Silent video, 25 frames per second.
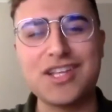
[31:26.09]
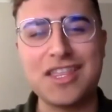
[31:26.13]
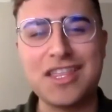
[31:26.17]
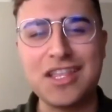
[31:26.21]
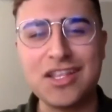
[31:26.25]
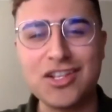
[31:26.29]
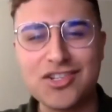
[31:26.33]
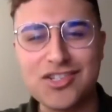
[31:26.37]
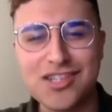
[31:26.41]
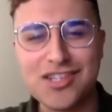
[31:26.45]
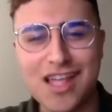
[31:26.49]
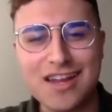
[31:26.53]
think
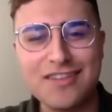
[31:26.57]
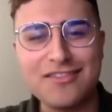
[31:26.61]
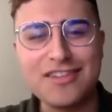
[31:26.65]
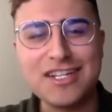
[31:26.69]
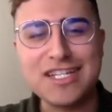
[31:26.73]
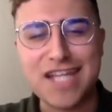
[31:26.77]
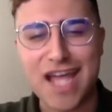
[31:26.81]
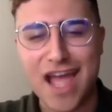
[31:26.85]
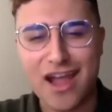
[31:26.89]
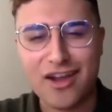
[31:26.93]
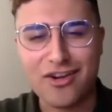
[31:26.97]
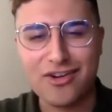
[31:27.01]
there's a lot of
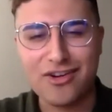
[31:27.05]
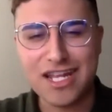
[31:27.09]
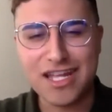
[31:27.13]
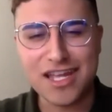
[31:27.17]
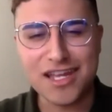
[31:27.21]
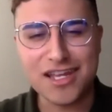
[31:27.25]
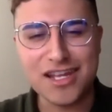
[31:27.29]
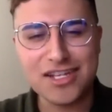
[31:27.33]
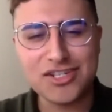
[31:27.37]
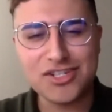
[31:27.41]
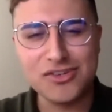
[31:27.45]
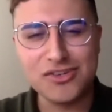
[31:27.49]
integrity
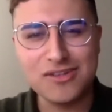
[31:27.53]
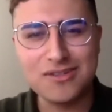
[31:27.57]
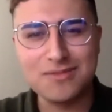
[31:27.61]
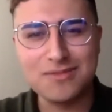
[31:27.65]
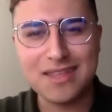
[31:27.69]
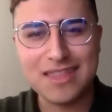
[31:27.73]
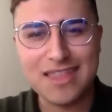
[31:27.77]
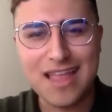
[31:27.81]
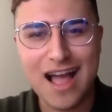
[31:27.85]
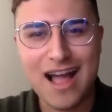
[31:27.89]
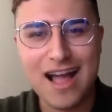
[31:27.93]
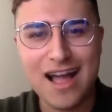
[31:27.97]
issues
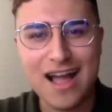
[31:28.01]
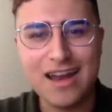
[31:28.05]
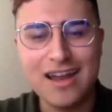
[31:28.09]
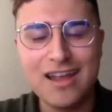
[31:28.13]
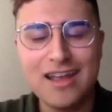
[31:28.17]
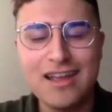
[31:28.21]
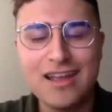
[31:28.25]
with that.